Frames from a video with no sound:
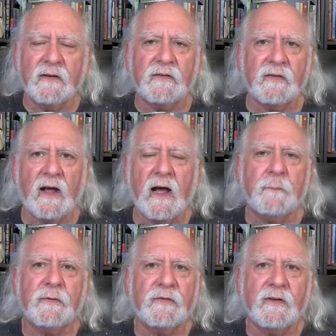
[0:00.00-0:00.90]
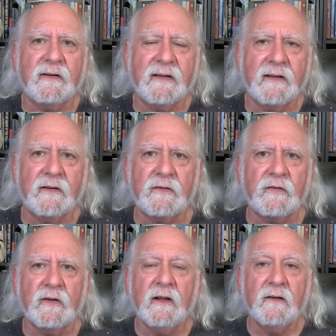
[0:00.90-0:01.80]
it's opposite
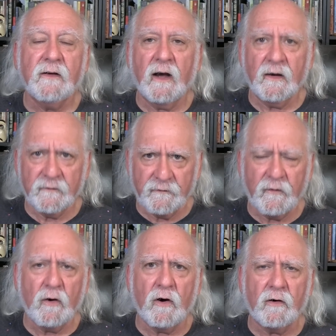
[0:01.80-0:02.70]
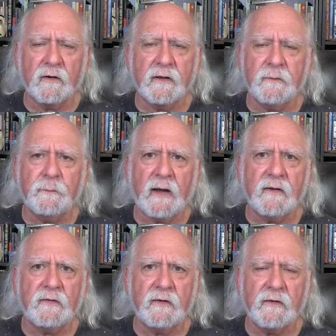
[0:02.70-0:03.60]
its uh, fall in
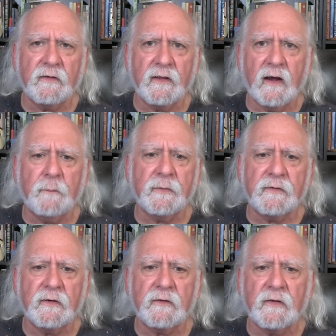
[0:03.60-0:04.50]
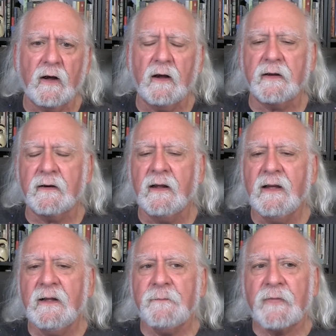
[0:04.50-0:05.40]
Pisces, the opposite sign.
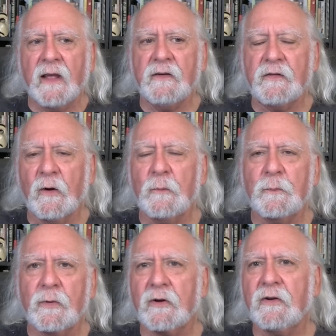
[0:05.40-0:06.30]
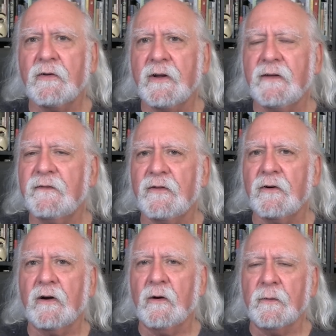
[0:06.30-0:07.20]
And so Mercury in
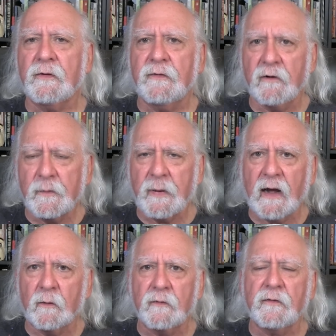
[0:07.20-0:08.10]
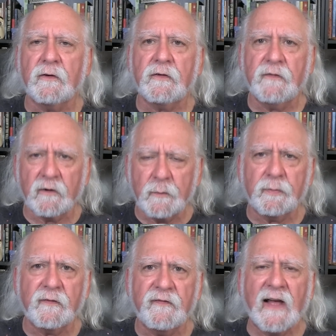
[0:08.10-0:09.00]
Virgo is very powerful, it's very
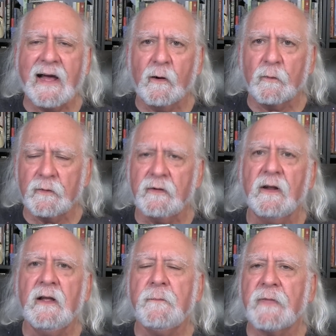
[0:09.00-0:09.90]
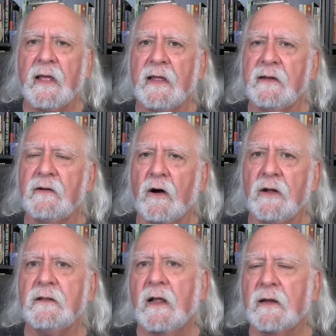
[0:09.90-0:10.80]
profound. And
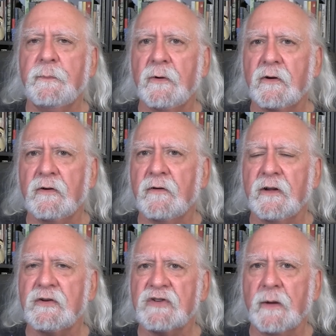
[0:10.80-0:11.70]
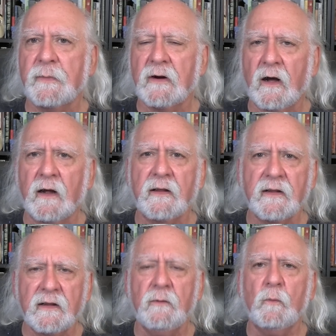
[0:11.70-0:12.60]
unlike Mercury in Gemini,
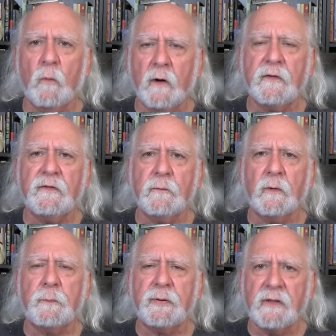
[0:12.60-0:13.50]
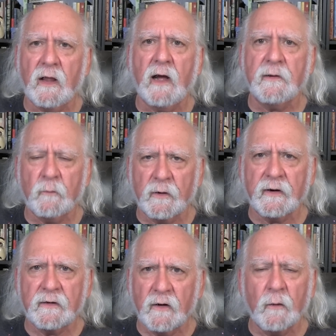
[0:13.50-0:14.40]
it wants to apply what
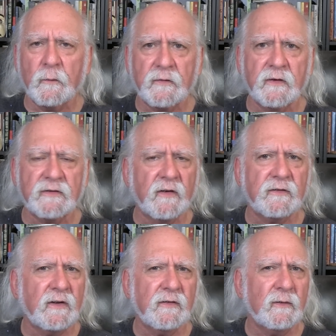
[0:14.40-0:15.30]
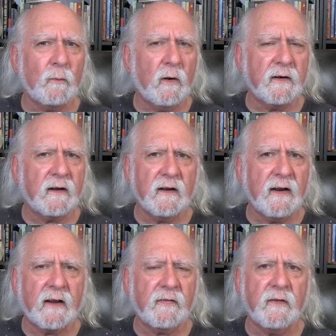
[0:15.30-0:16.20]
it knows. It just doesn't want to
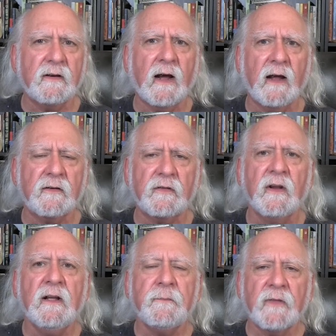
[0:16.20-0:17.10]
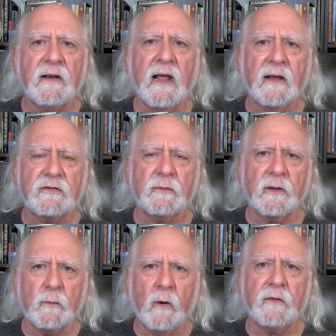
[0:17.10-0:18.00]
connect the dots. It
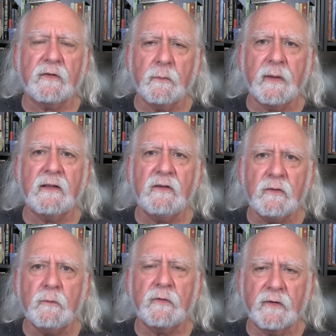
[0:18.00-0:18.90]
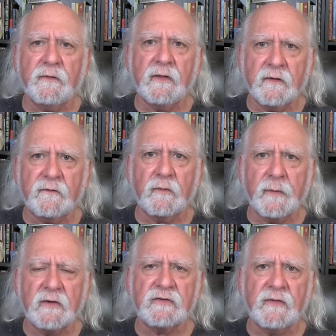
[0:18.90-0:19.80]
actually wants to make use of the
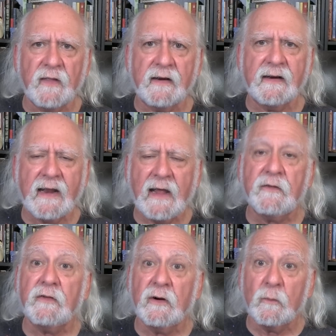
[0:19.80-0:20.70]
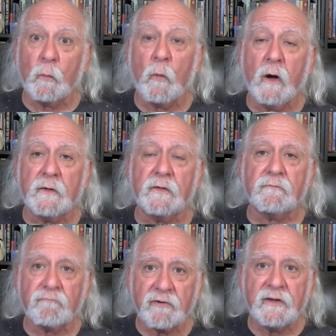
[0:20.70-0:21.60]
information that it has, and it wants
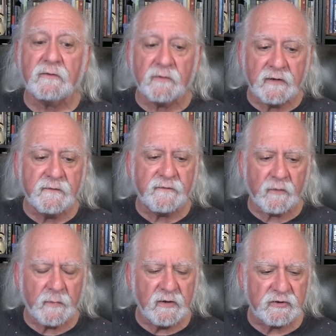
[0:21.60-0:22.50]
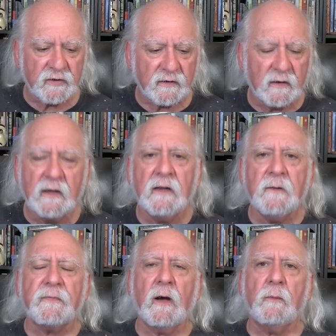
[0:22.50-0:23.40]
real information.
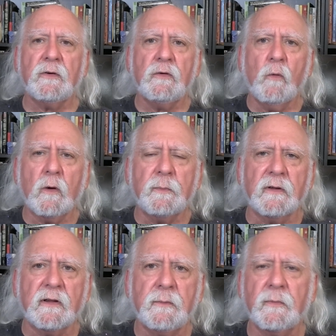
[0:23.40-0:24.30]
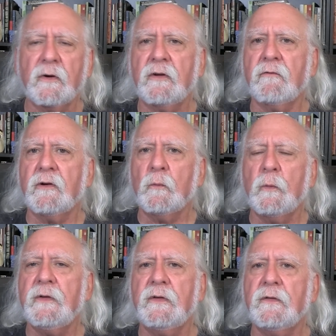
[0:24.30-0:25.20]
Now, normally, Mercury
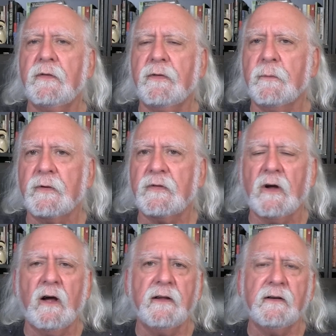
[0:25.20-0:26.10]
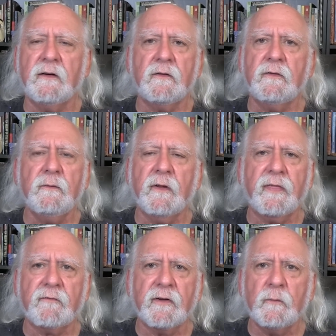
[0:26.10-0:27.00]
whizzes through a sign in two to
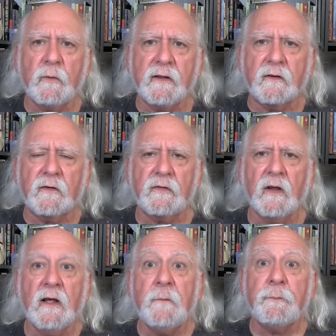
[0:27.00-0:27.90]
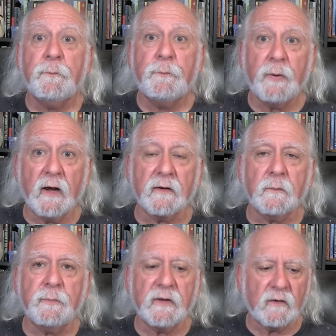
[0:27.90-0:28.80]
three weeks.
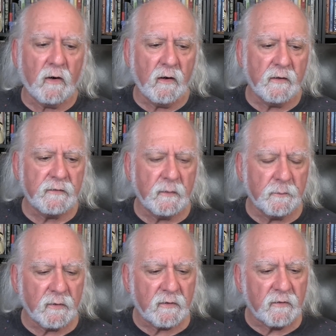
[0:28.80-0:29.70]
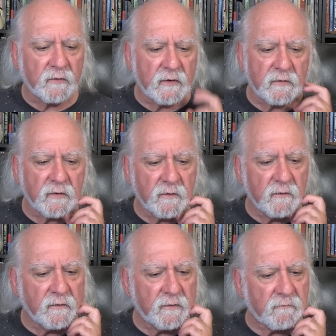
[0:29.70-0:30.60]
But because Mercury
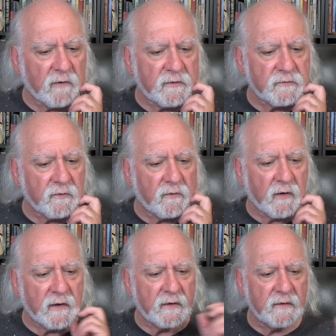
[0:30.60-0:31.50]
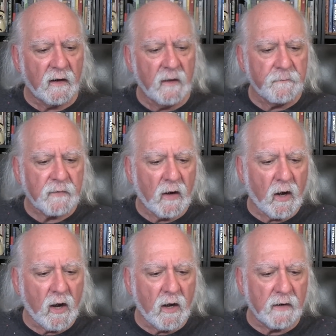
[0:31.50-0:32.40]
turns retrograde
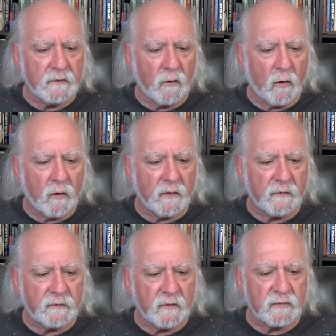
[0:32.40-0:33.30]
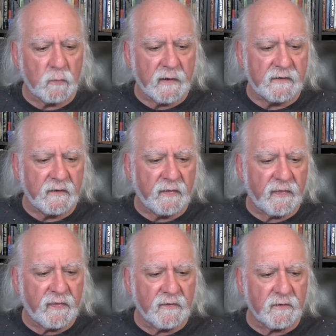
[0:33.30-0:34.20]
on August
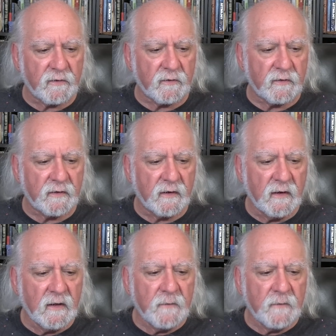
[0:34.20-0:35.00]
23rd,